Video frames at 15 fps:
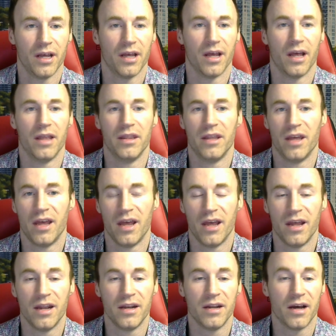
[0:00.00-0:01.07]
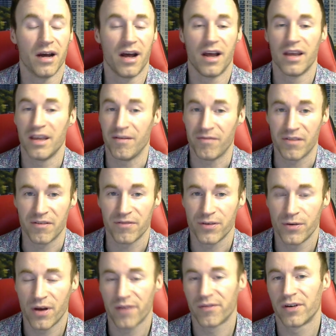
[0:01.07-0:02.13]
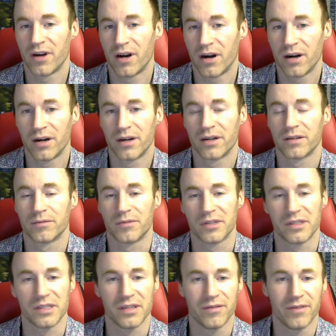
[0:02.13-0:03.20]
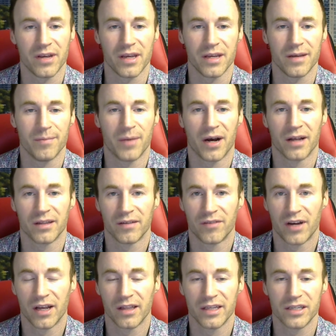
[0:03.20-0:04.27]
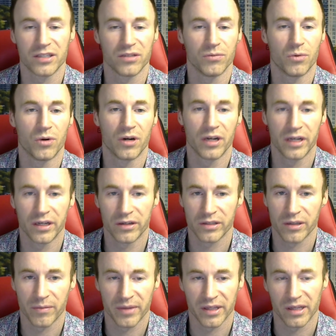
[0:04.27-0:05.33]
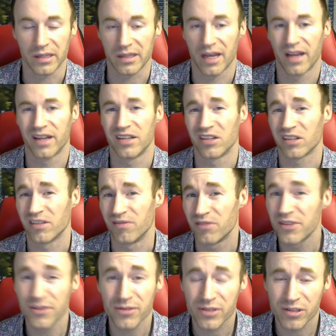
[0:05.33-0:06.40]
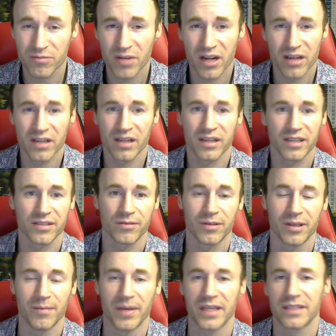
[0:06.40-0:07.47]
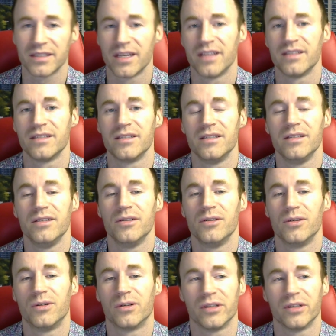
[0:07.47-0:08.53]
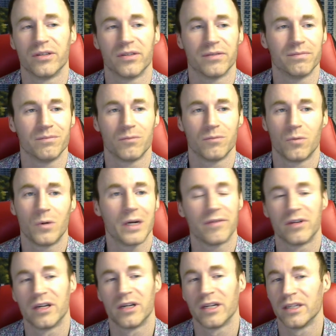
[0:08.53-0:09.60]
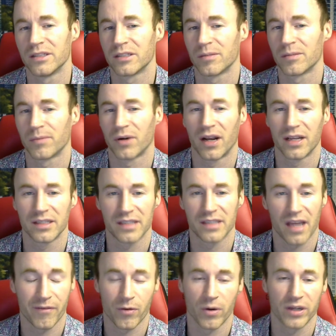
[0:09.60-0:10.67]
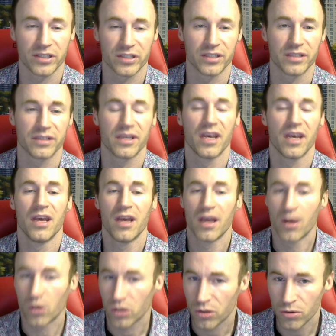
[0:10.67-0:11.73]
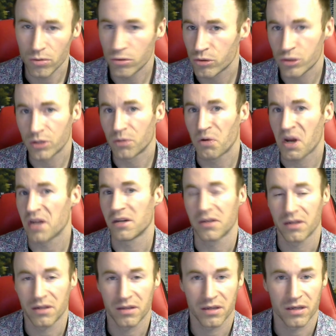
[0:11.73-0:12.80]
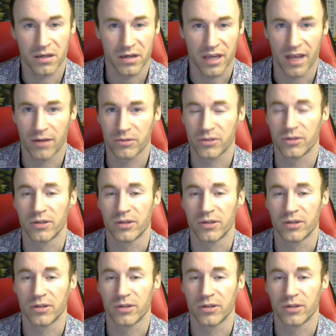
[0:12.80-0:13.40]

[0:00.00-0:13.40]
And then if you ever receive a bylaw violation warning or something like that and you're confused about it, it doesn't really make sense to you, or you're whatever it is, surprised, have questions, use your right to the council